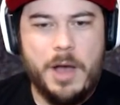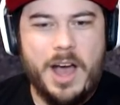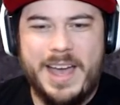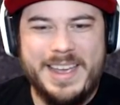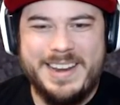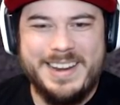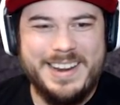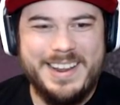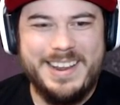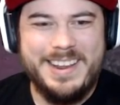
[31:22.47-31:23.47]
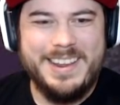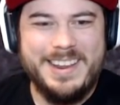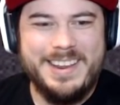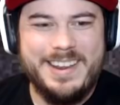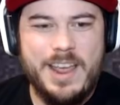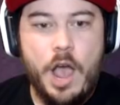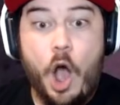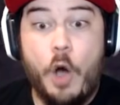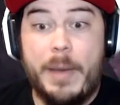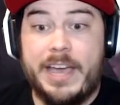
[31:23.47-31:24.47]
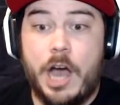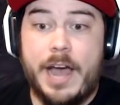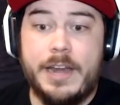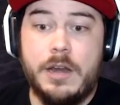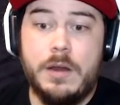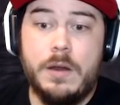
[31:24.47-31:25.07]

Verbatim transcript: What? Oh my god.